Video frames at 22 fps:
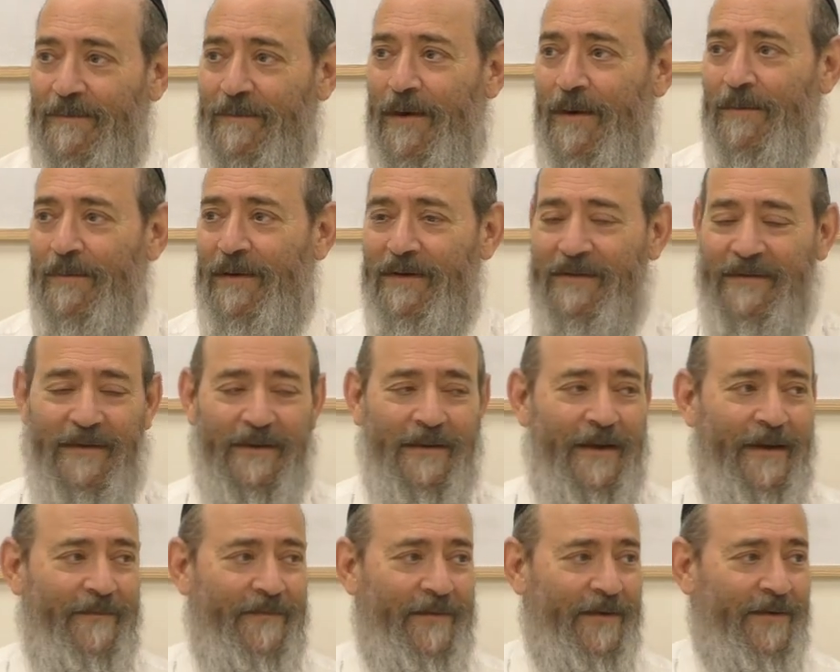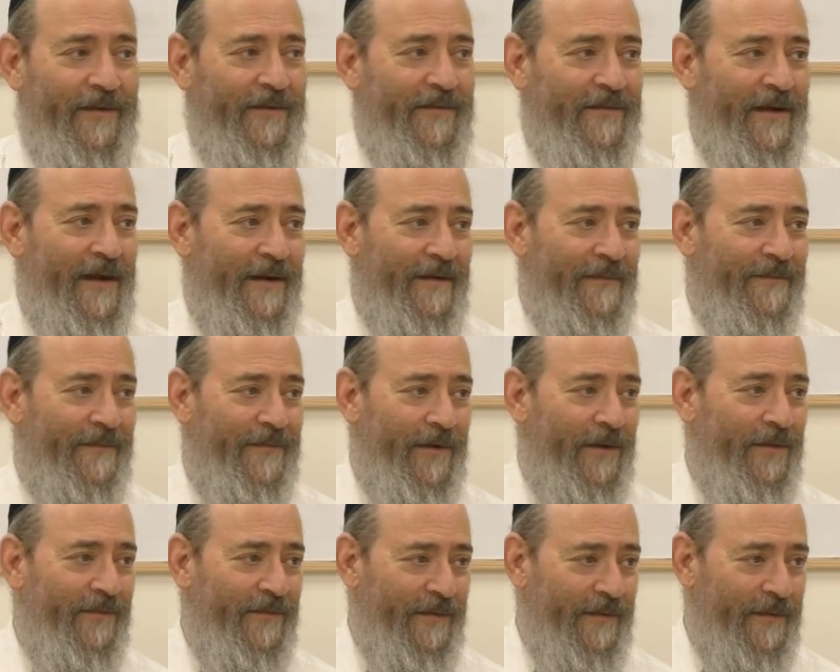moments in life where you're just kind of
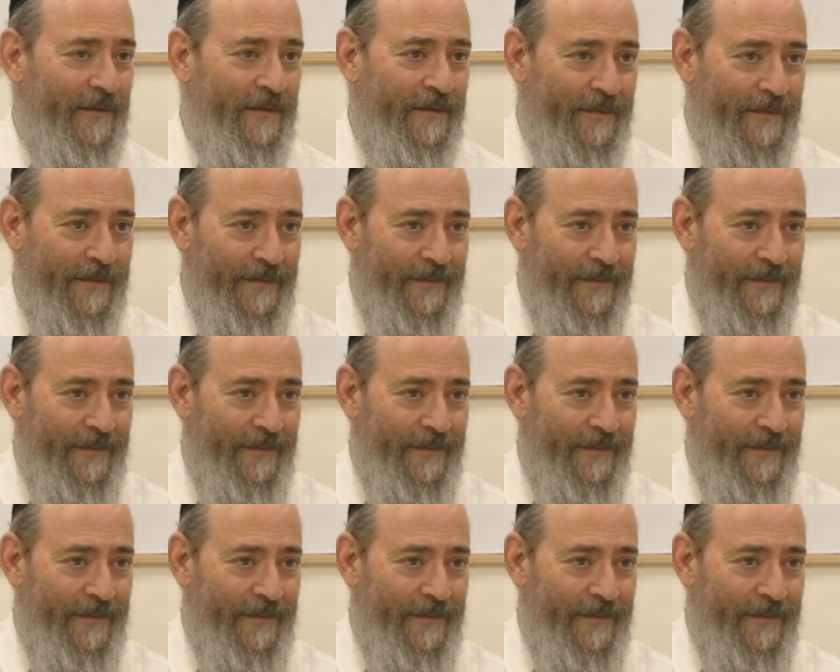frozen.